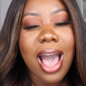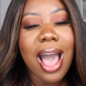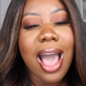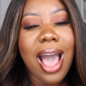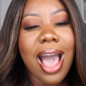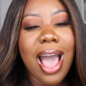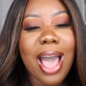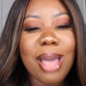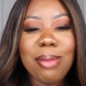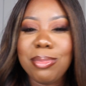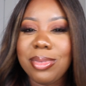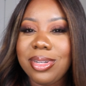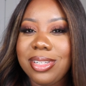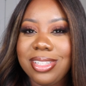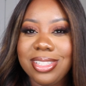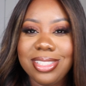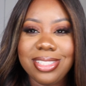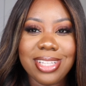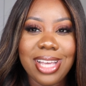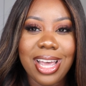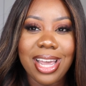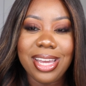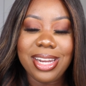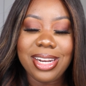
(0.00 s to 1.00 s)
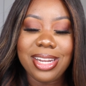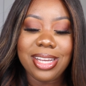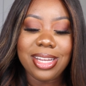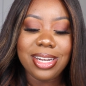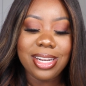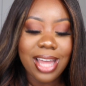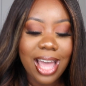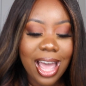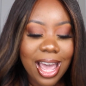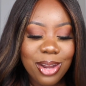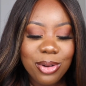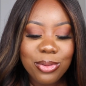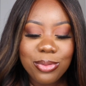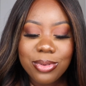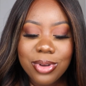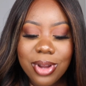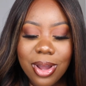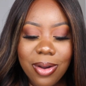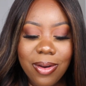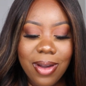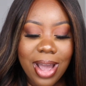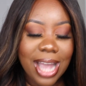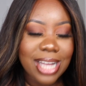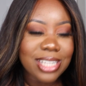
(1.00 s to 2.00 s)
I'm undecided. I don't
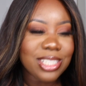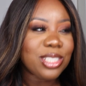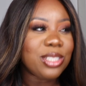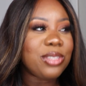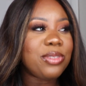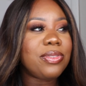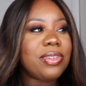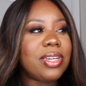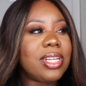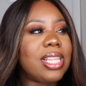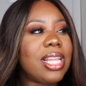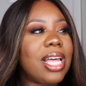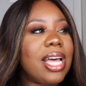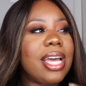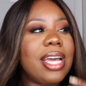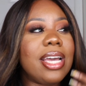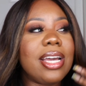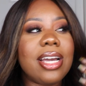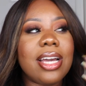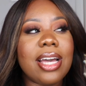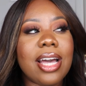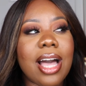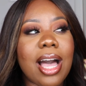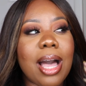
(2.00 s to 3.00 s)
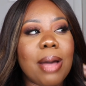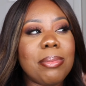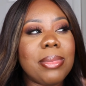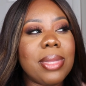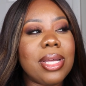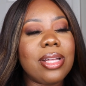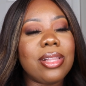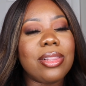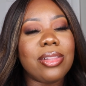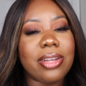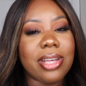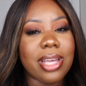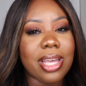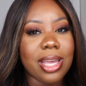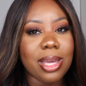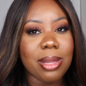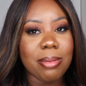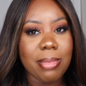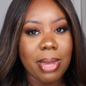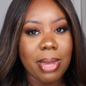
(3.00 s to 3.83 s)
know. I just feel like I'm like looking in